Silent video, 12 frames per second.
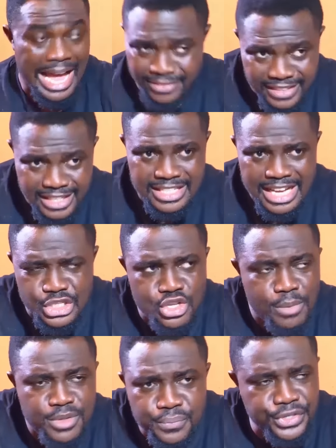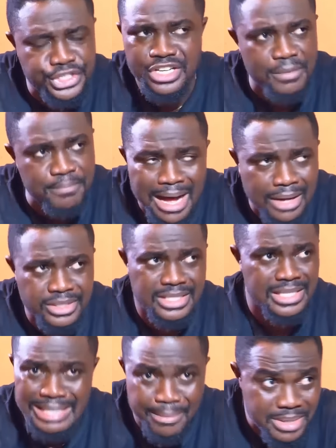I think there's something fishy about
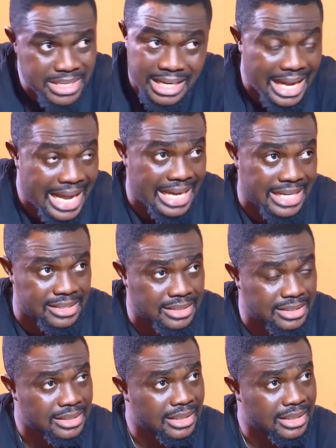this in the middle eyes.